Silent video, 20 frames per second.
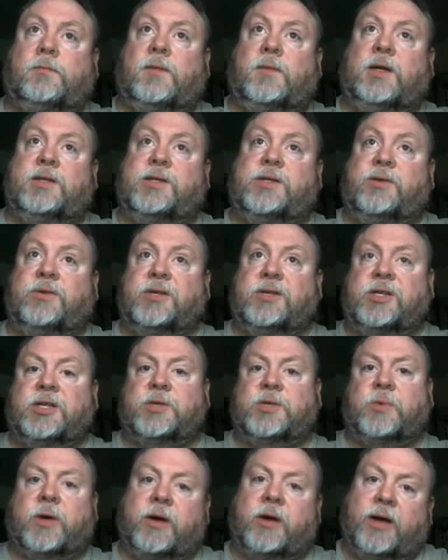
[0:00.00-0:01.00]
So this
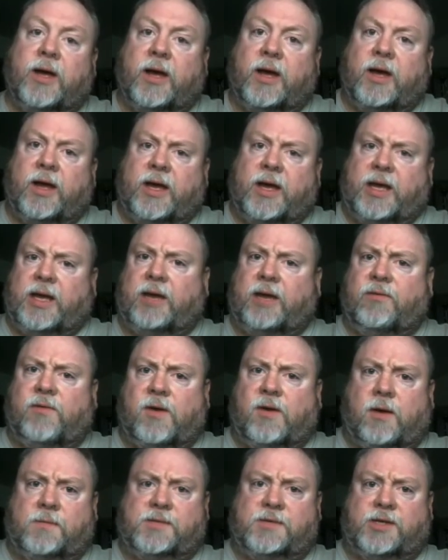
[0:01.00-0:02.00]
is where Eve
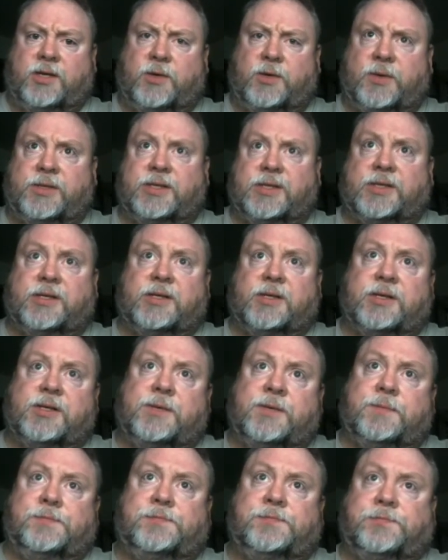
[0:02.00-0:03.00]
comes into existence.
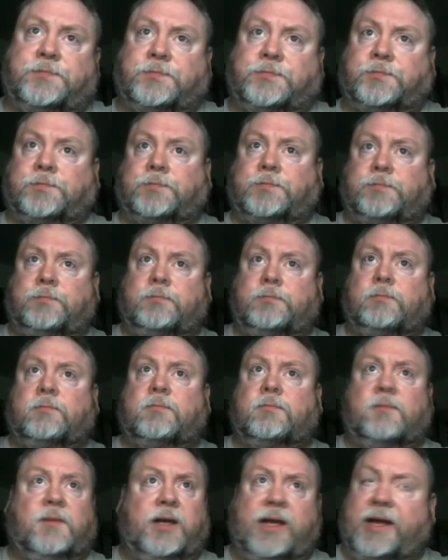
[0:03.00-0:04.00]

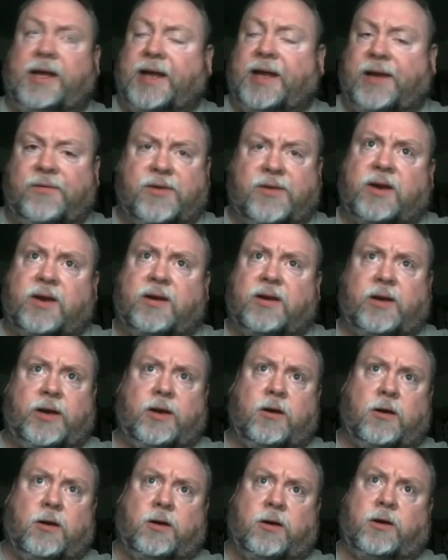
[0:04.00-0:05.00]
Eve didn't
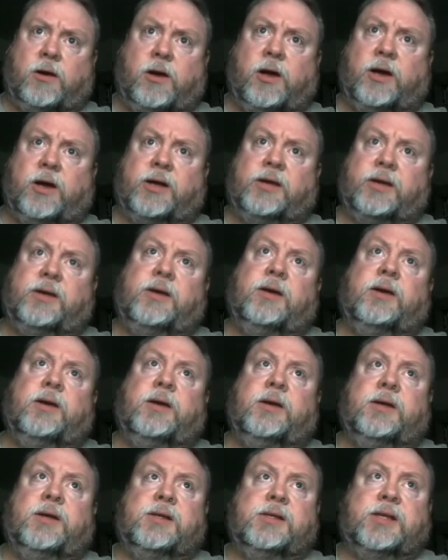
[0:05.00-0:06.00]
hear God
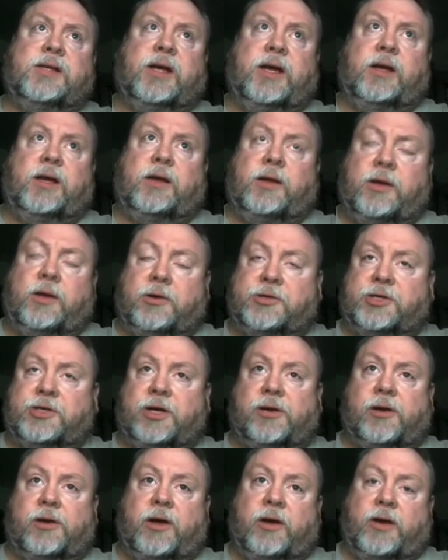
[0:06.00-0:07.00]
say, "You
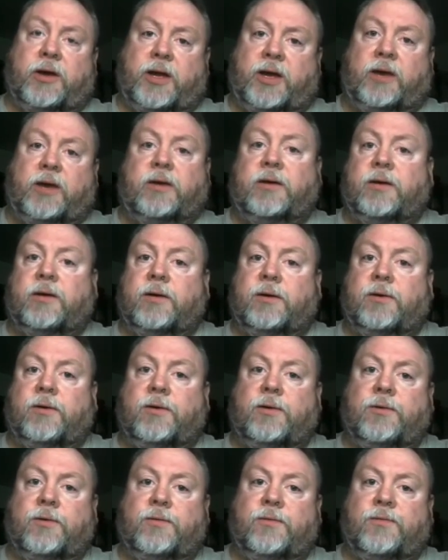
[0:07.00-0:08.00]
shall not eat
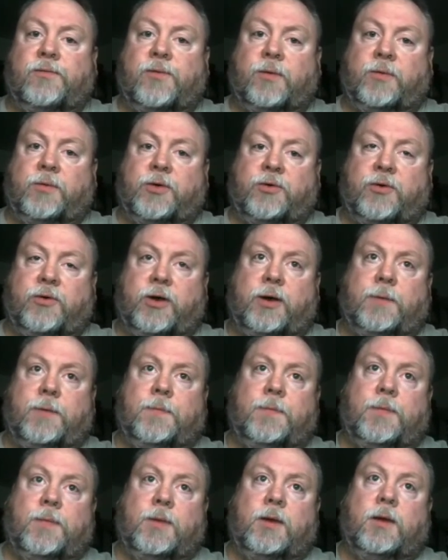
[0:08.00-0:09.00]
from the tree."
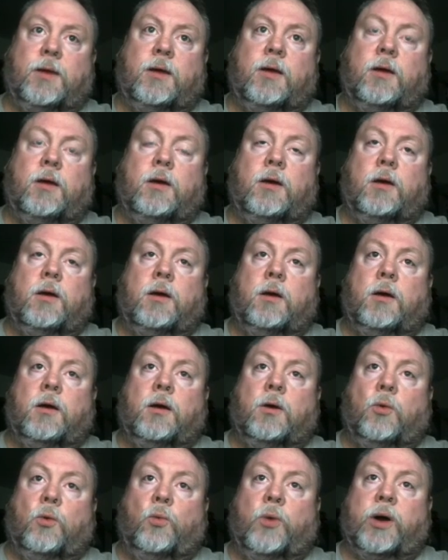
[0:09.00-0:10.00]

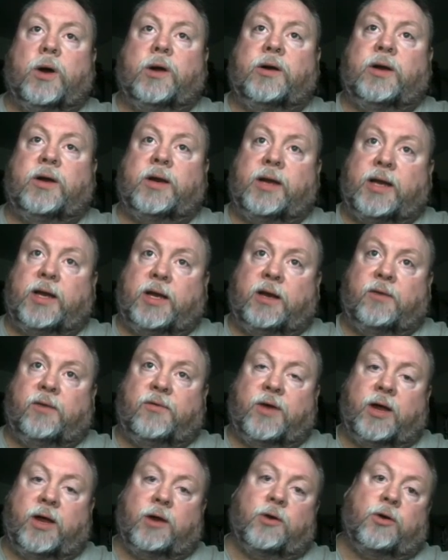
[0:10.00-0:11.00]
Where did Eve
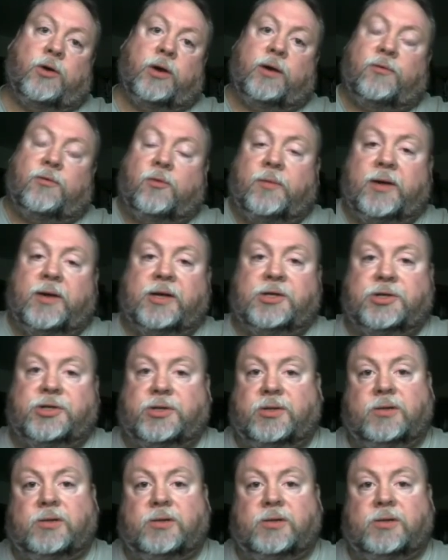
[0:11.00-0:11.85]
get her information?